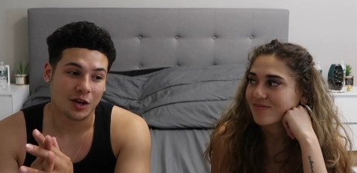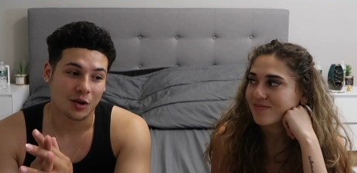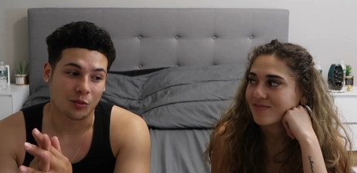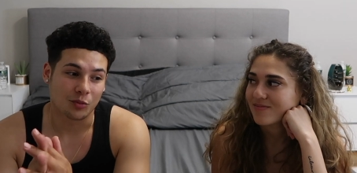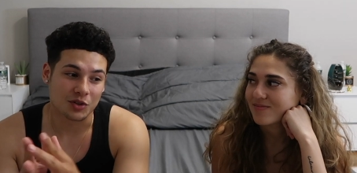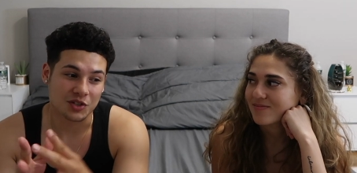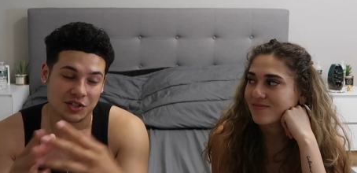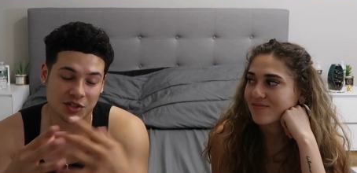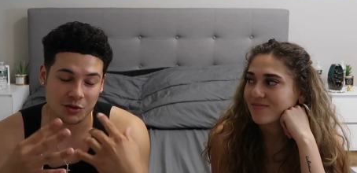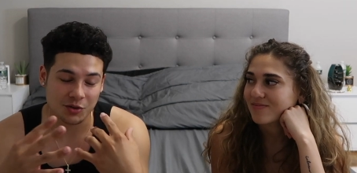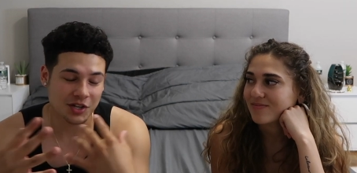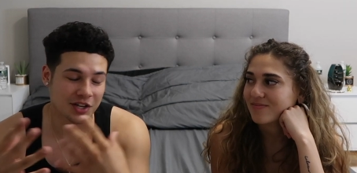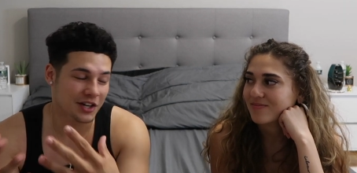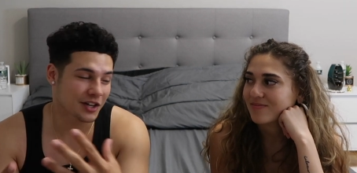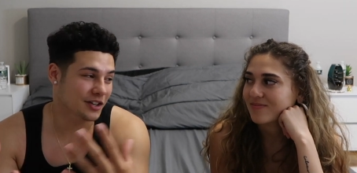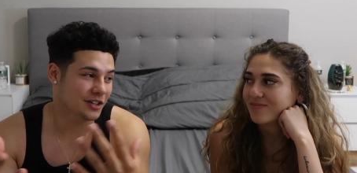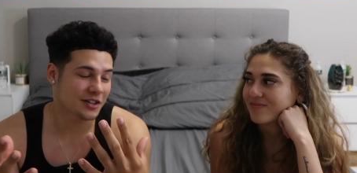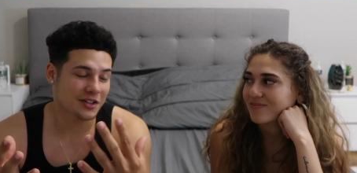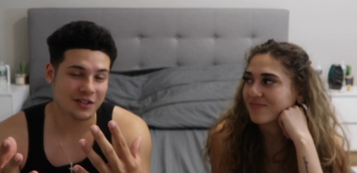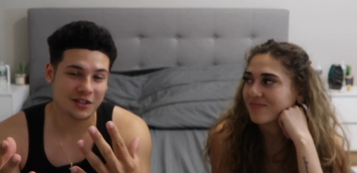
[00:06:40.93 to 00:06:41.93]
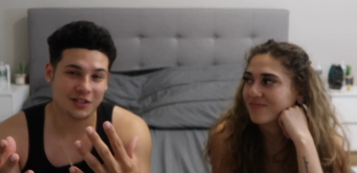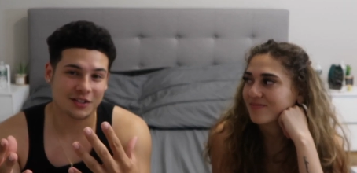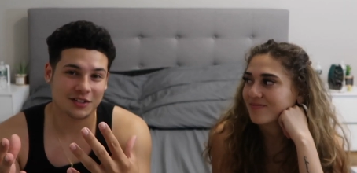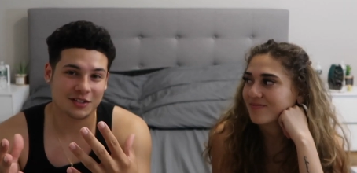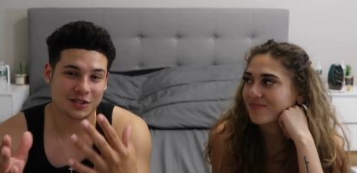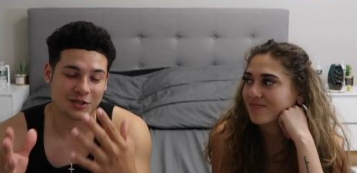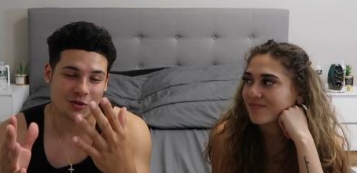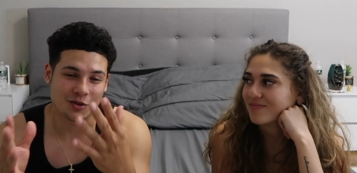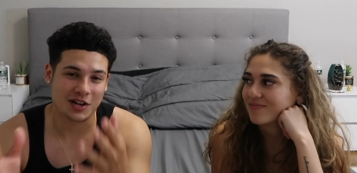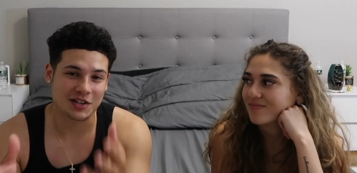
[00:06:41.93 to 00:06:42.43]
Speaker 1: We're still here.
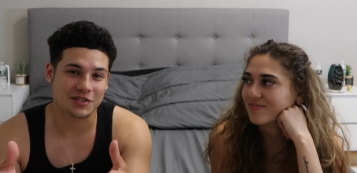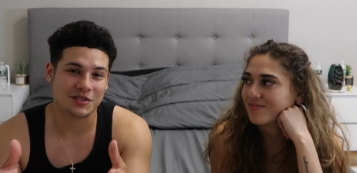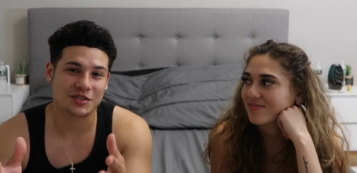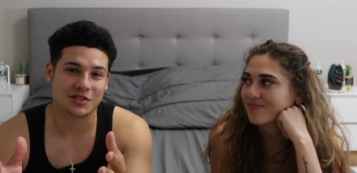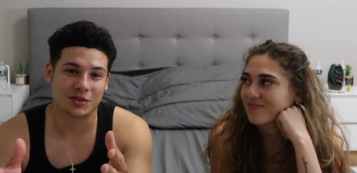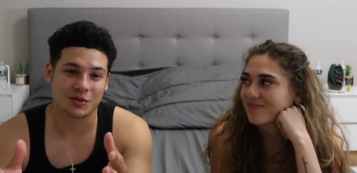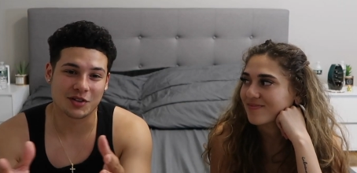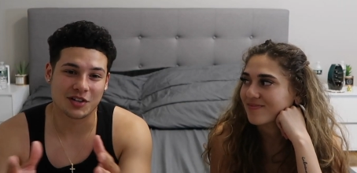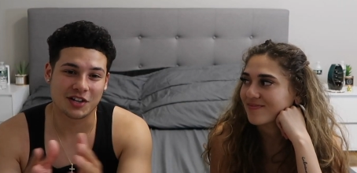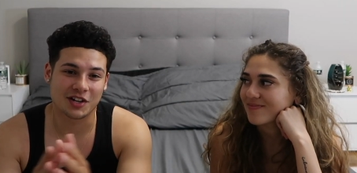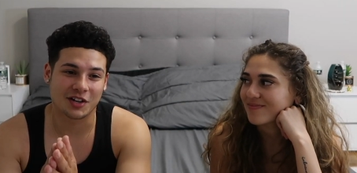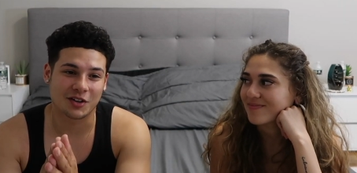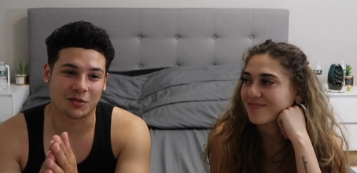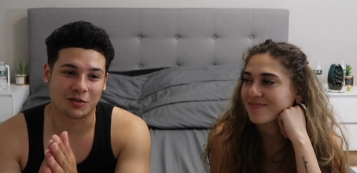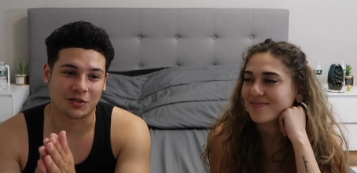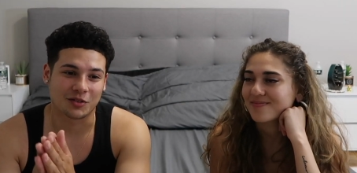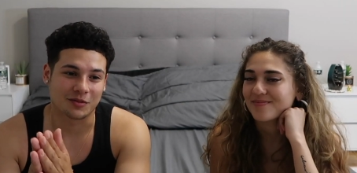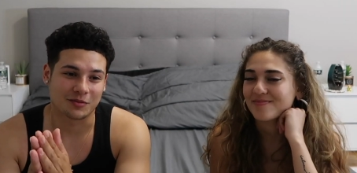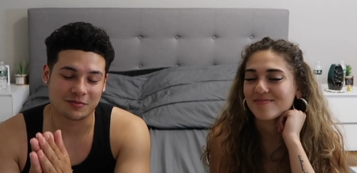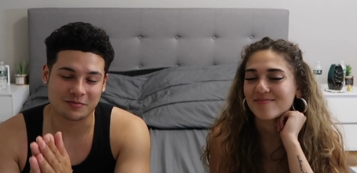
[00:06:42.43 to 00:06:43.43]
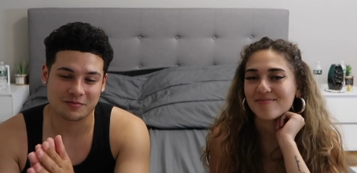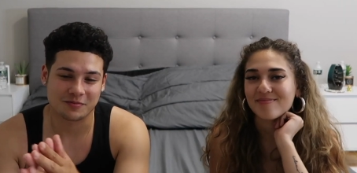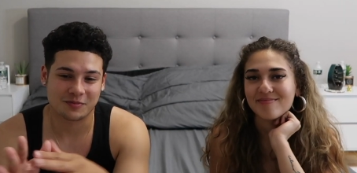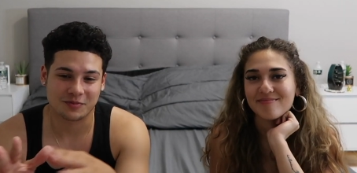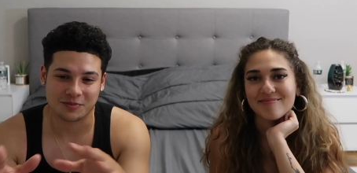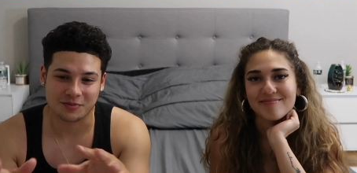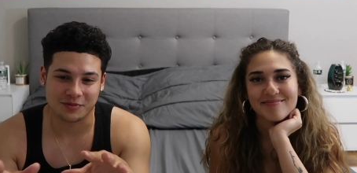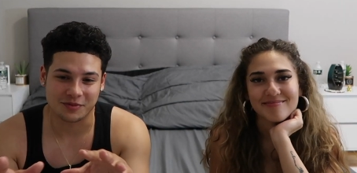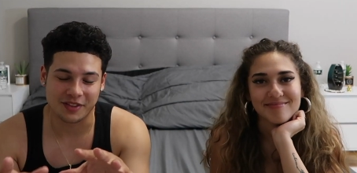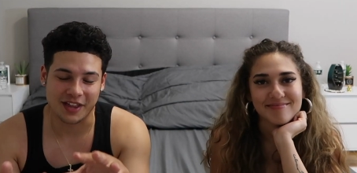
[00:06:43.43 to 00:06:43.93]
You guys are still here, and
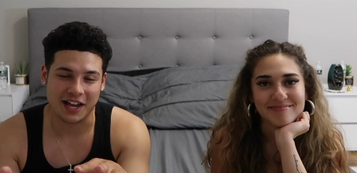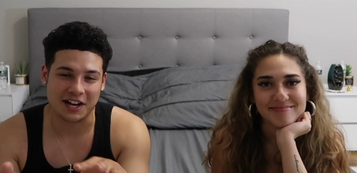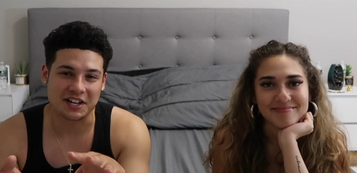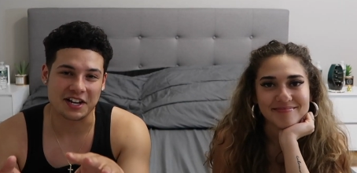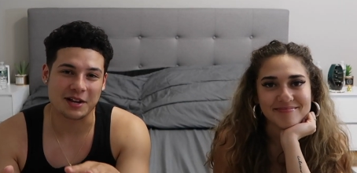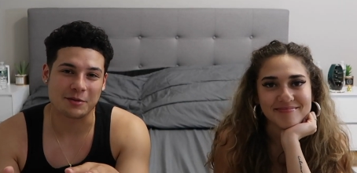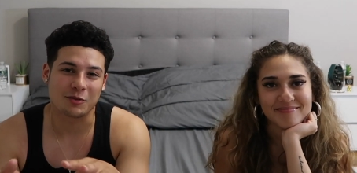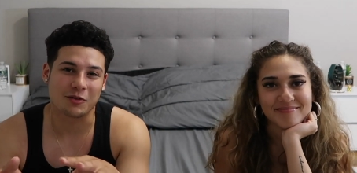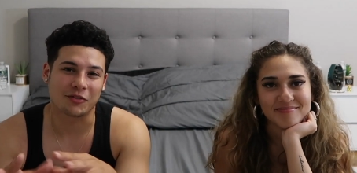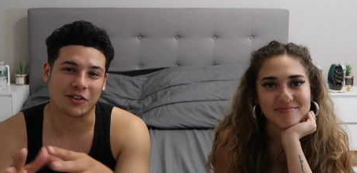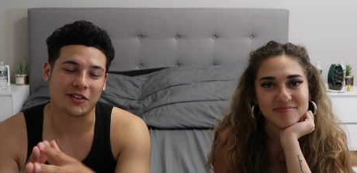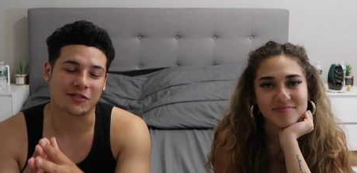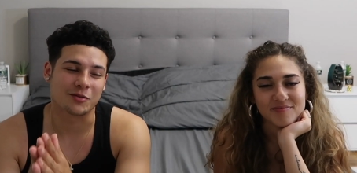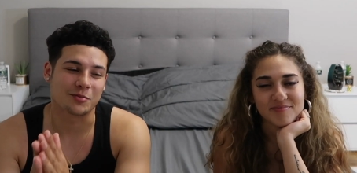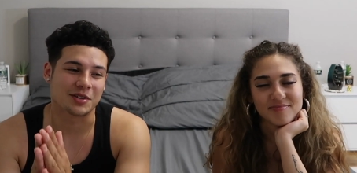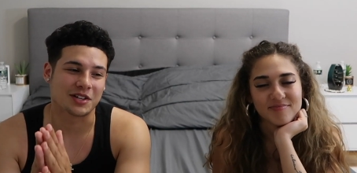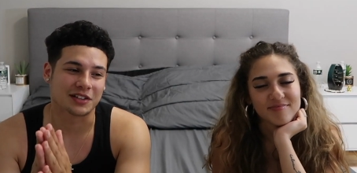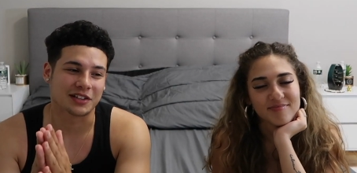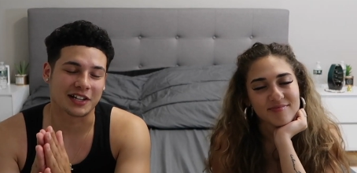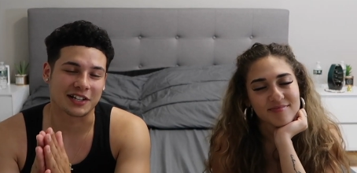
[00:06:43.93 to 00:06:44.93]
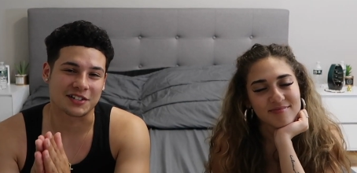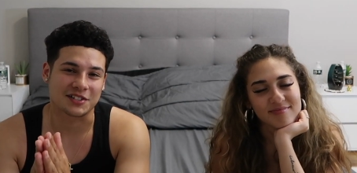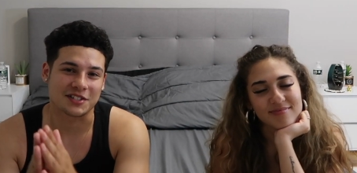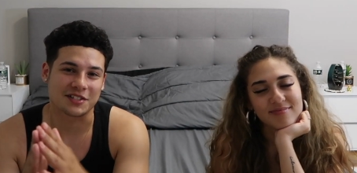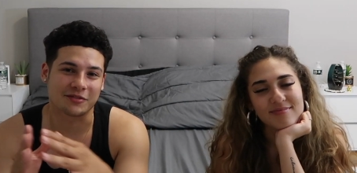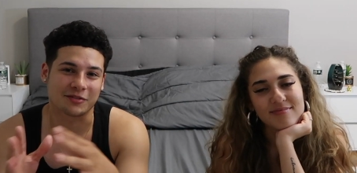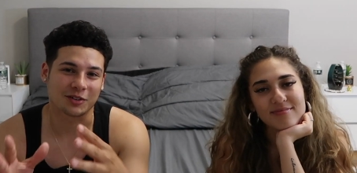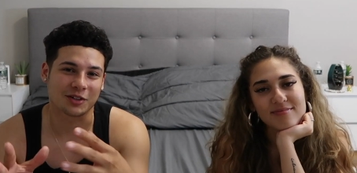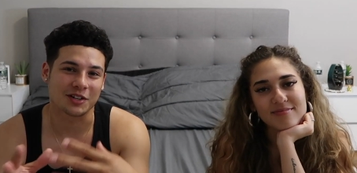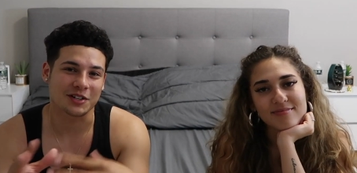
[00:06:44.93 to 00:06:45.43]
that name will forever be a
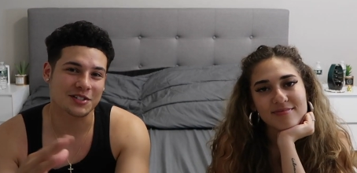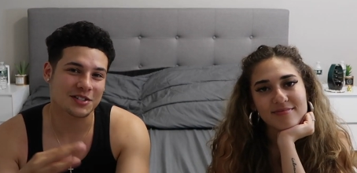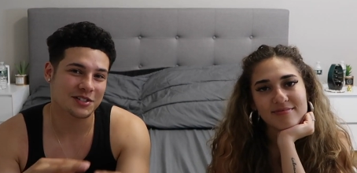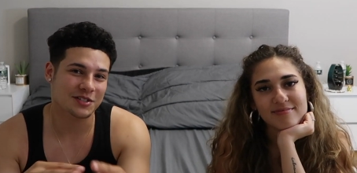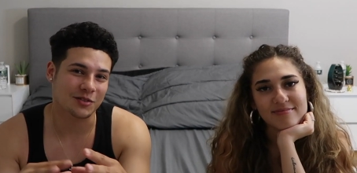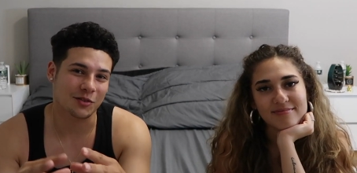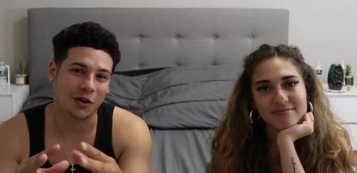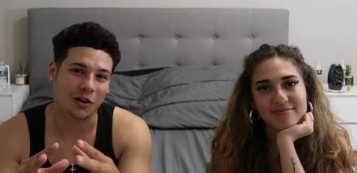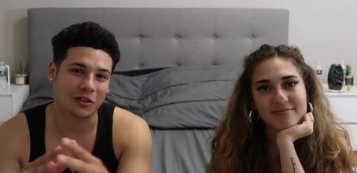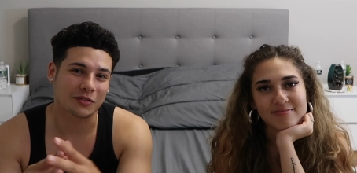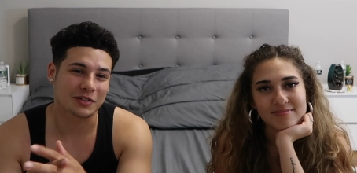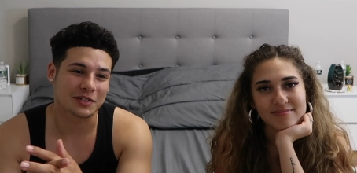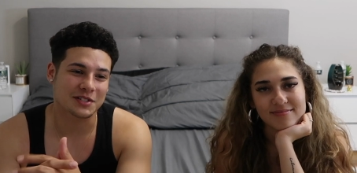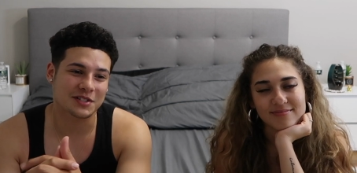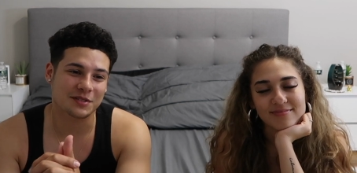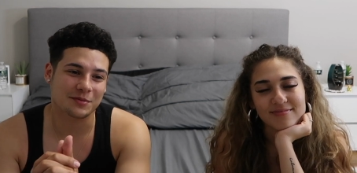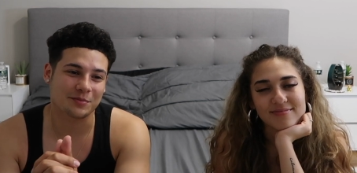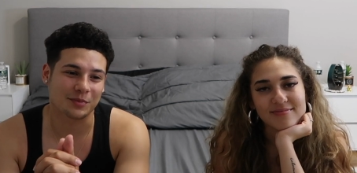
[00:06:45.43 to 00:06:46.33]
legacy for us, all of us.